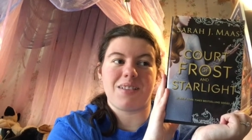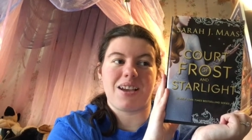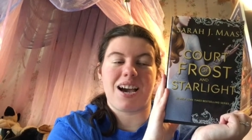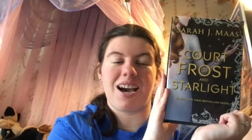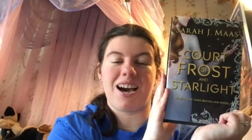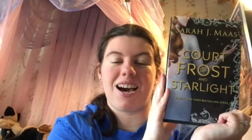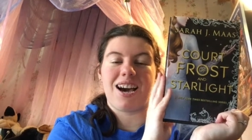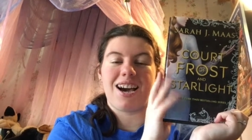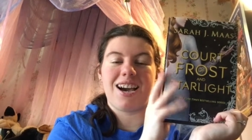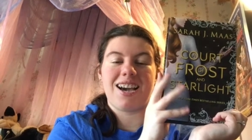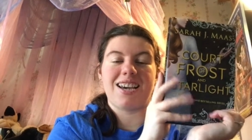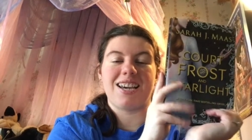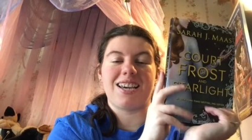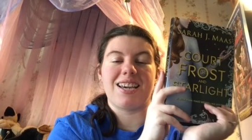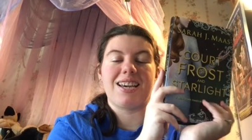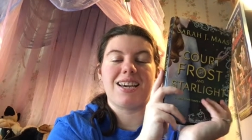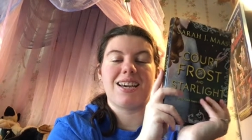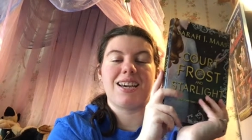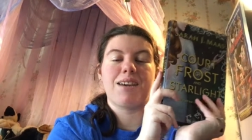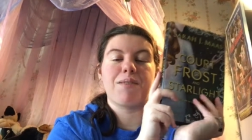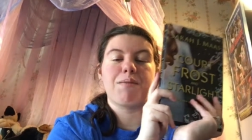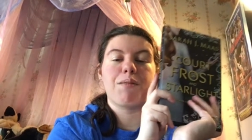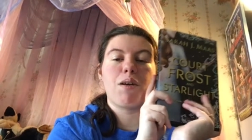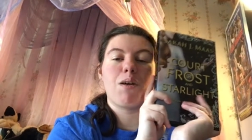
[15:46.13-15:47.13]
I
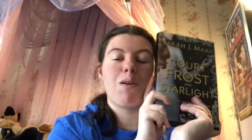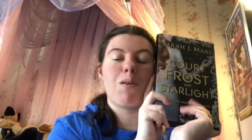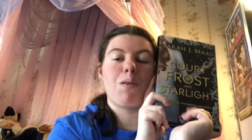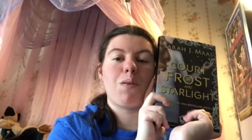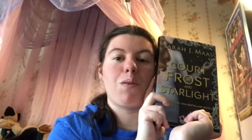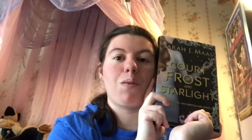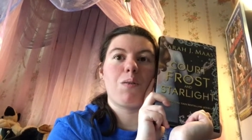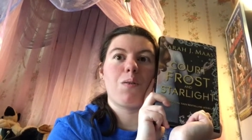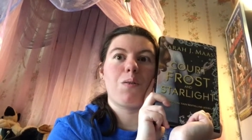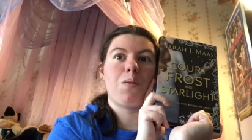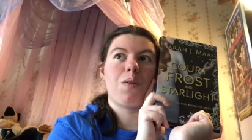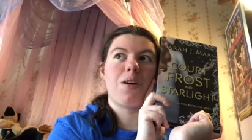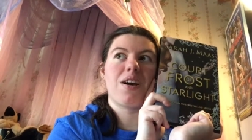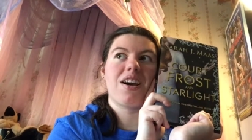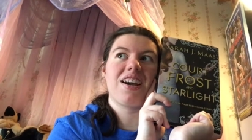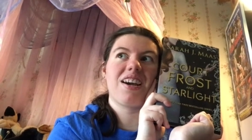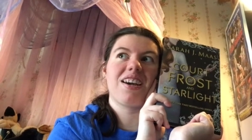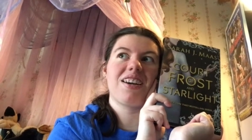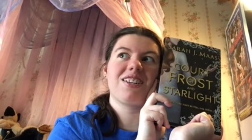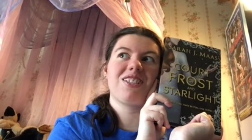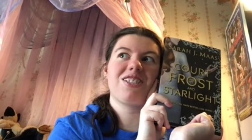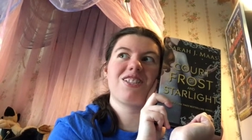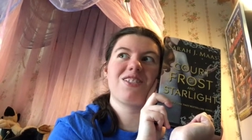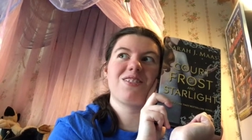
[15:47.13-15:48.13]
am
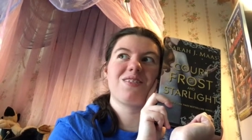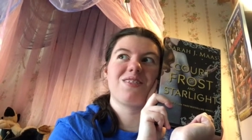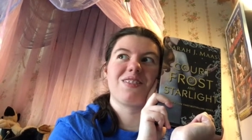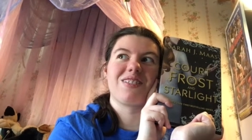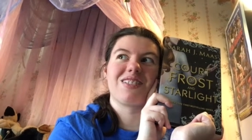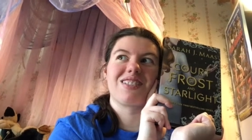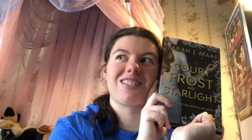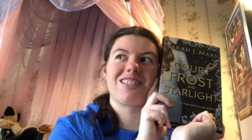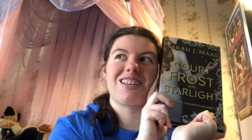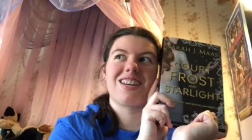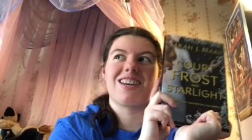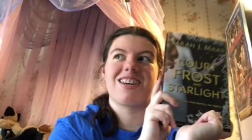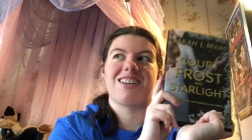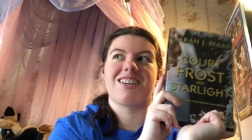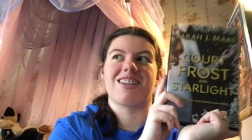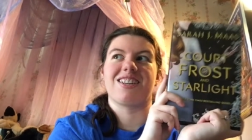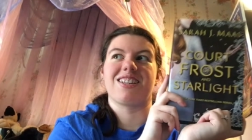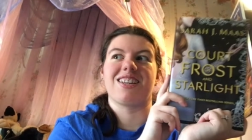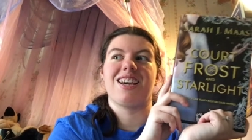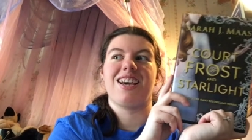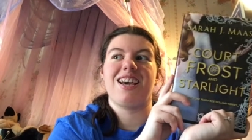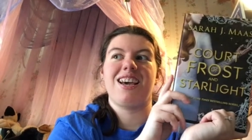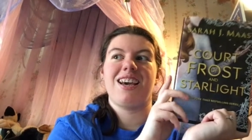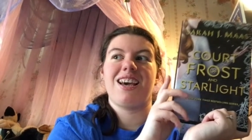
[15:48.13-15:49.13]
way too
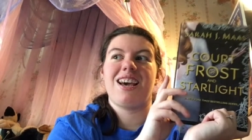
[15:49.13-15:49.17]
excited.